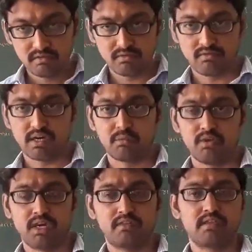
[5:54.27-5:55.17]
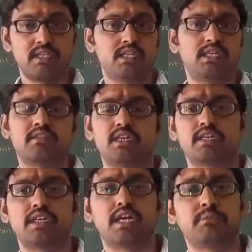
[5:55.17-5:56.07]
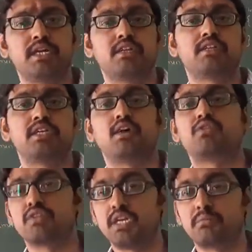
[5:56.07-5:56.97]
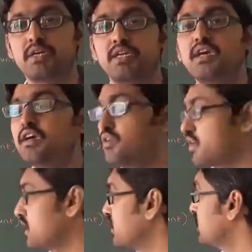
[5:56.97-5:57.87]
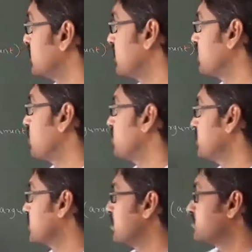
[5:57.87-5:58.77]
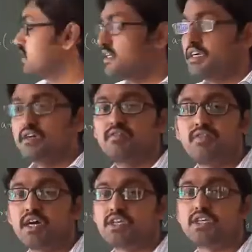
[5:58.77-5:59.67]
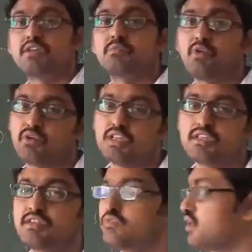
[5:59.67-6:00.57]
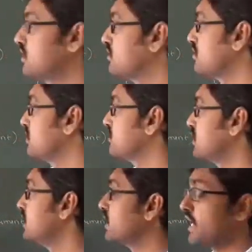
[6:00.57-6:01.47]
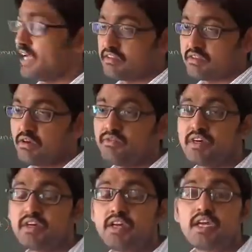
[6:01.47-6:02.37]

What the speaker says: formulas, C insert statement, C out statement. Okay, that will be comes in a function body. This is the syntax of a